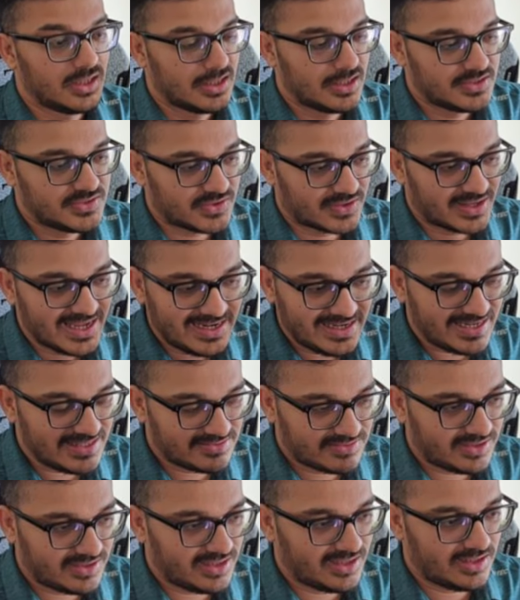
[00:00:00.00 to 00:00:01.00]
So king
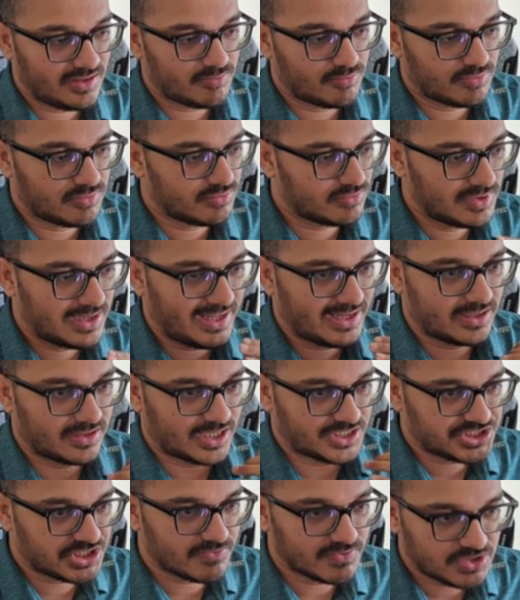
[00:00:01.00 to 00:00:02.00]
d3, like
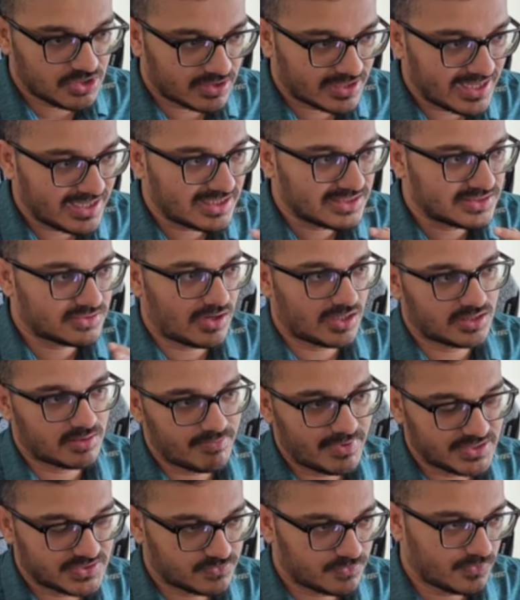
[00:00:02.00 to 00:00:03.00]
rushing with your king, is not the
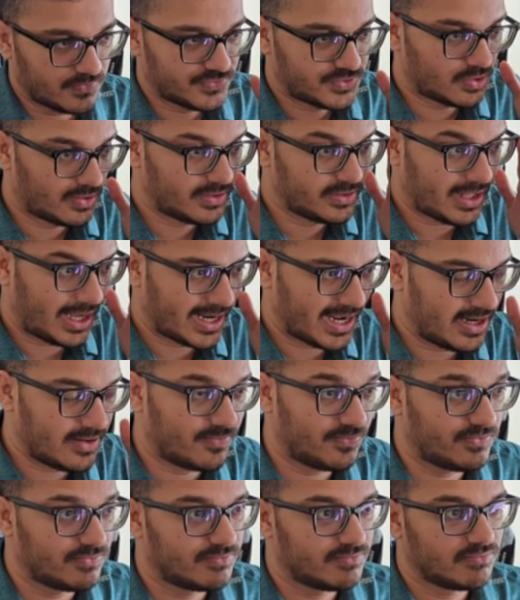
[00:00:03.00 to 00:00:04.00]
best move. So again,
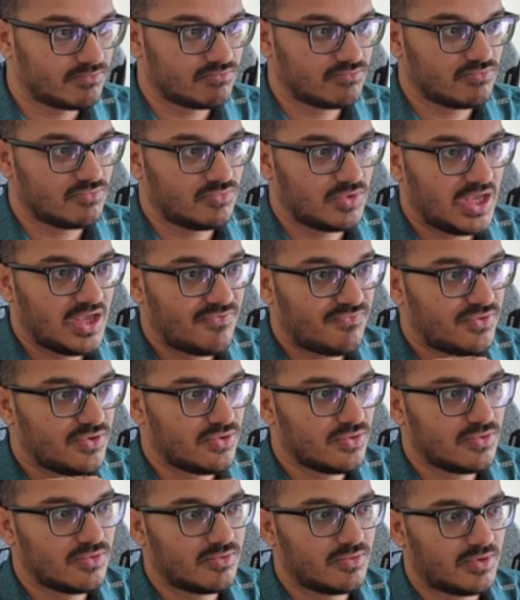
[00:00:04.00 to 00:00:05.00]
if
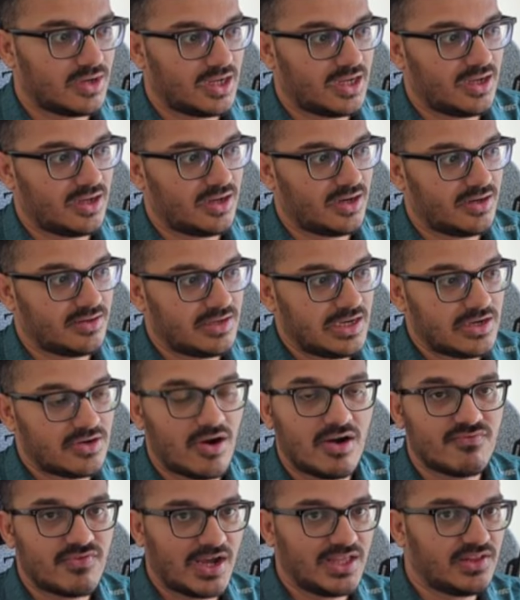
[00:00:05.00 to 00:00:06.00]
you did not
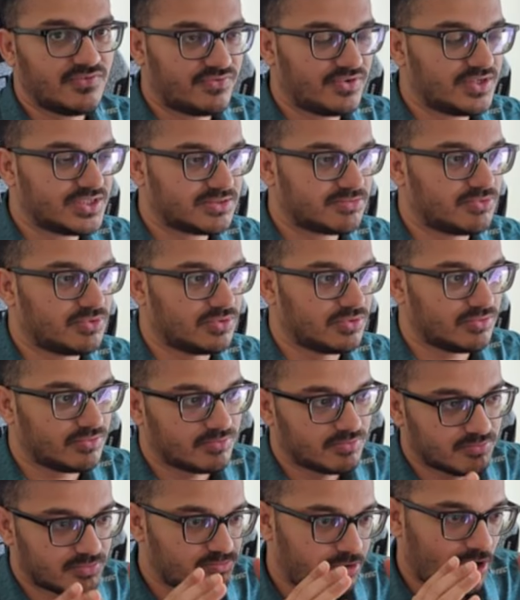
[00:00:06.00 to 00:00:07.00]
find the first move,
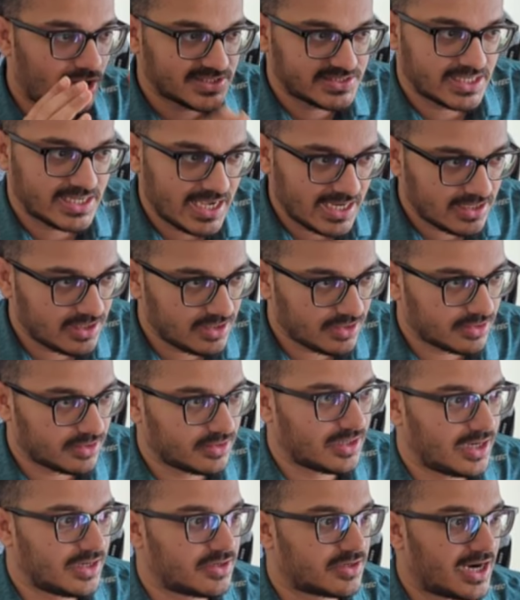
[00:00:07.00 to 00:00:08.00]
pause again here
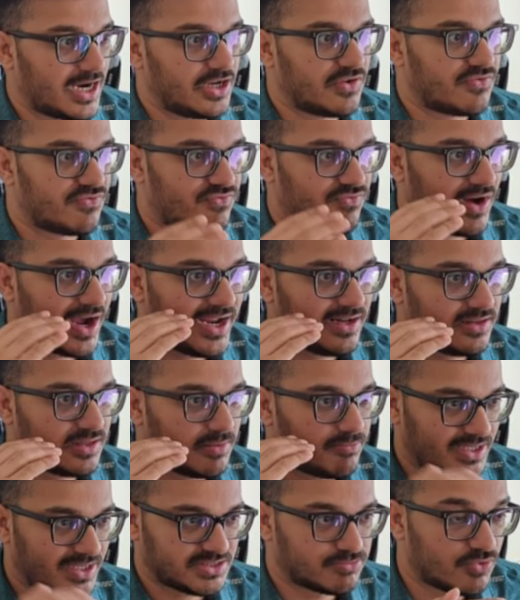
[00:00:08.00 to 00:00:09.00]
and try to find the
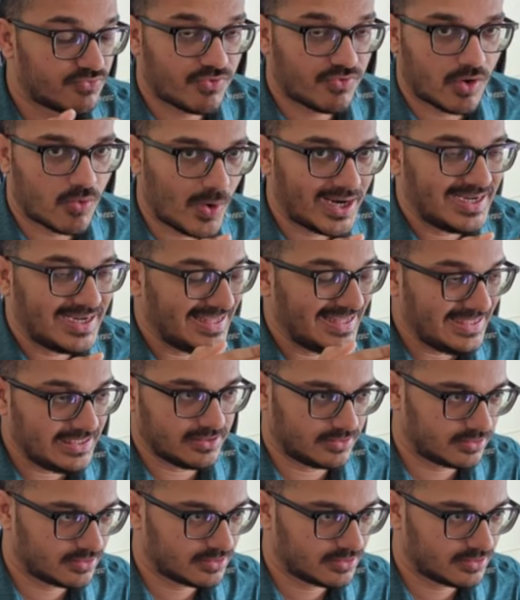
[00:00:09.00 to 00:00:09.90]
best move for white here.